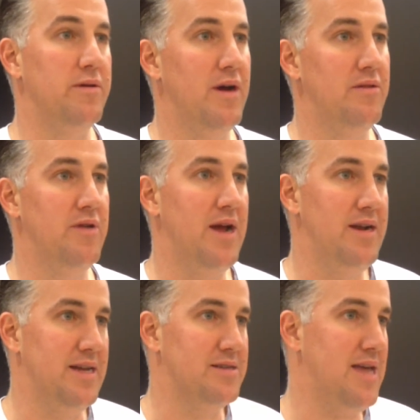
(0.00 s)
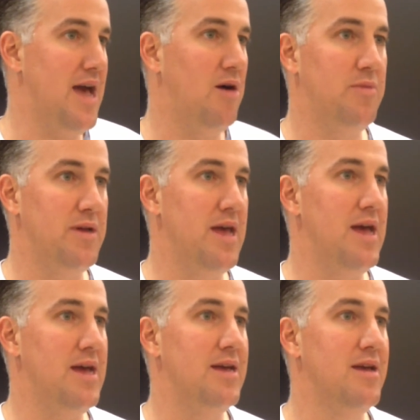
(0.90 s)
Other night against Cal
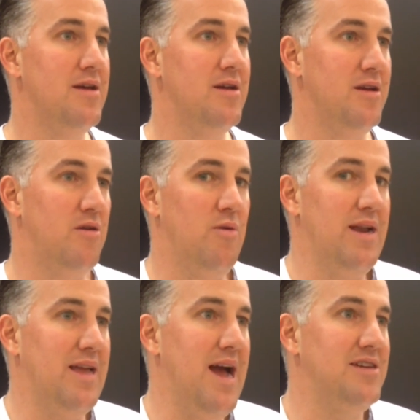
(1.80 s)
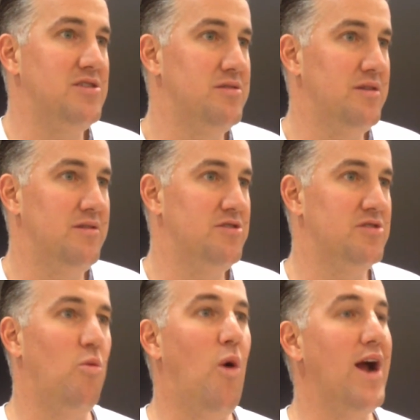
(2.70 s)
PA, you know, we had guys, you know,
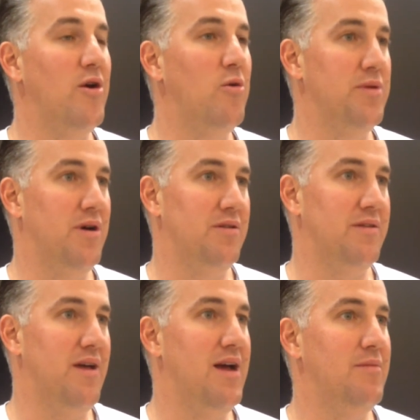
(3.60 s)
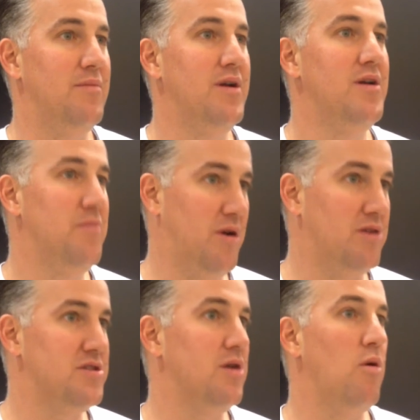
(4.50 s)
just wide open all the time
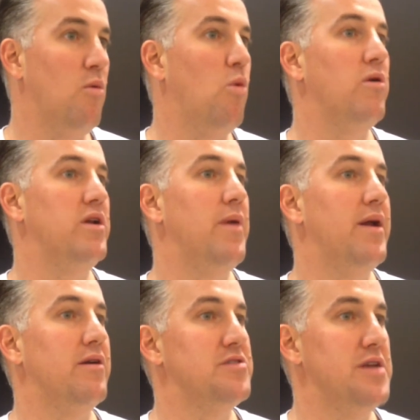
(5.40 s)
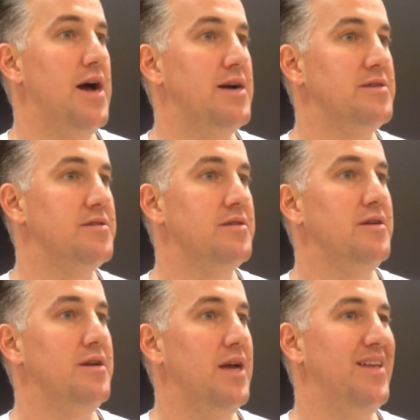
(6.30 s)
because they were worried about our size.
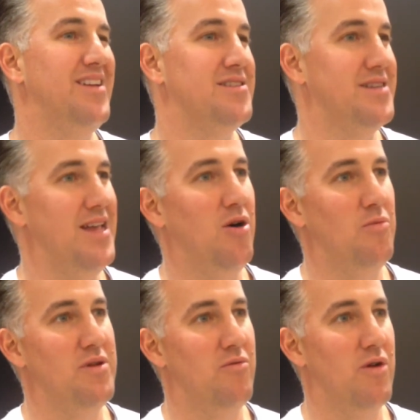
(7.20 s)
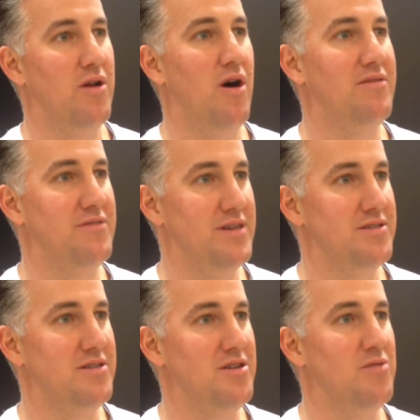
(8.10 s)
And that doesn't help you run
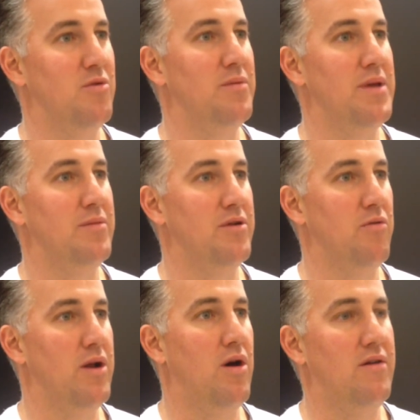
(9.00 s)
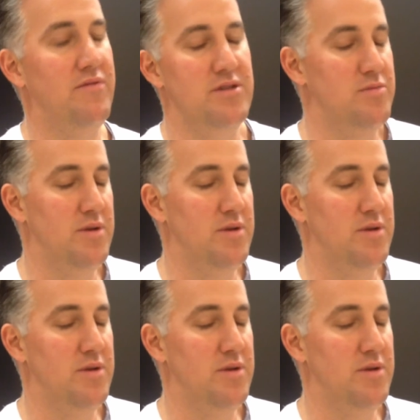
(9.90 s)
offense. You know, you want to be able to run offense.